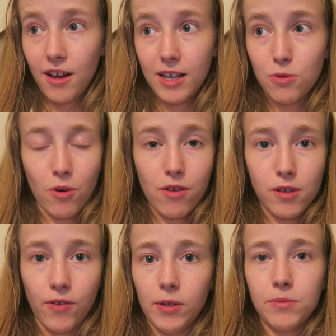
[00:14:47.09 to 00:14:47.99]
it's one of
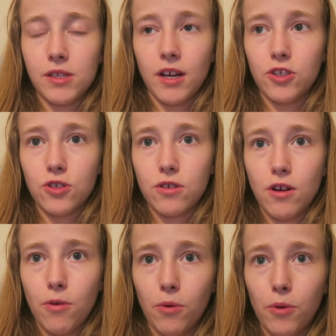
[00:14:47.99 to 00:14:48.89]
those films that I just
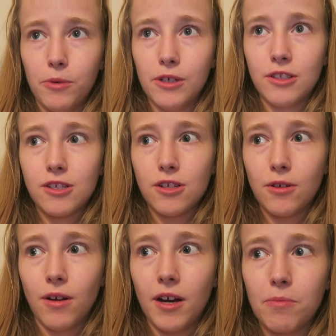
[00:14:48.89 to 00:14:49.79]
know all the words
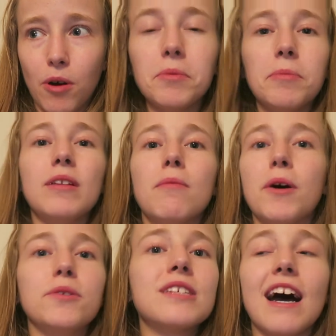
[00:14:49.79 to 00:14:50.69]
to, like probably the
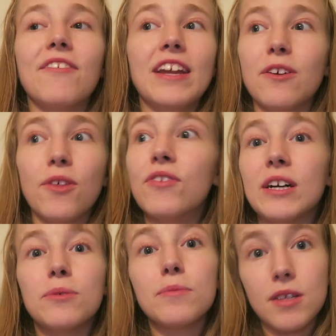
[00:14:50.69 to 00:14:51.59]
most out of any other
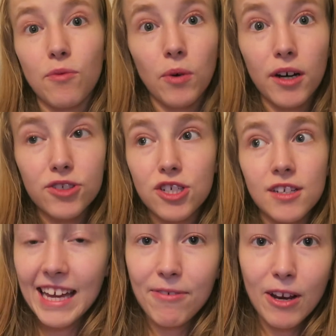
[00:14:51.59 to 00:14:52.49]
films I've
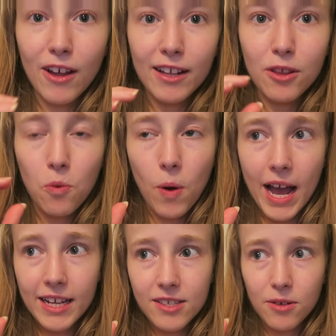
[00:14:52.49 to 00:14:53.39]
watched. Even like the
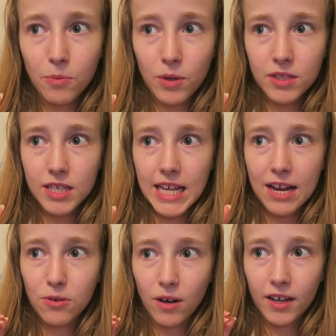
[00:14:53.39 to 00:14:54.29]
way certain words are
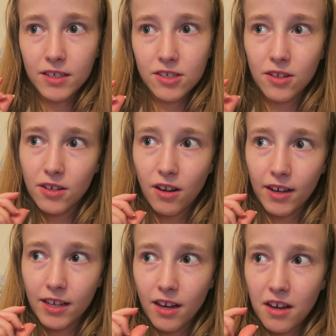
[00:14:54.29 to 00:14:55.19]
said, or like certain
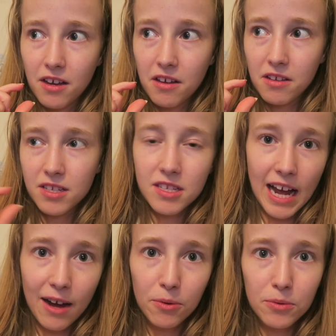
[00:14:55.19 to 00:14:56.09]
like
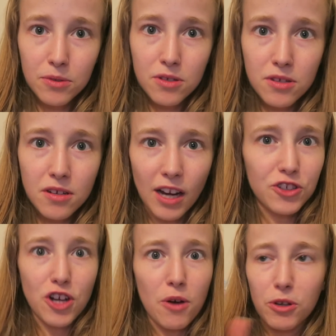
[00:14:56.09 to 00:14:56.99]
sounds. I
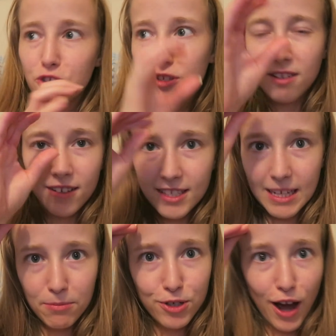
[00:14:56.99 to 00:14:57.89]
don't know, I just
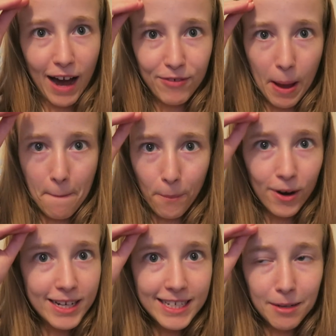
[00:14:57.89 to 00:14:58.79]
seem to have it
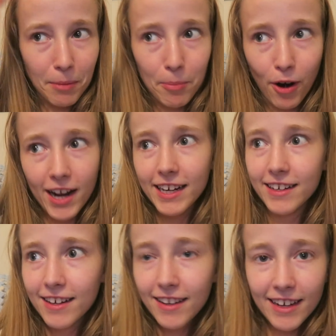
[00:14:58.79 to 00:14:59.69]
imprinted in my
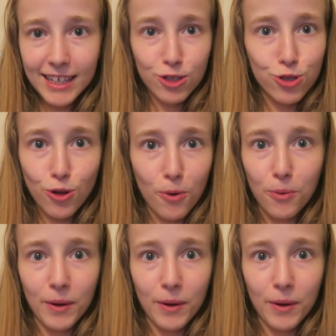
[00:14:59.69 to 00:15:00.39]
brain. It's so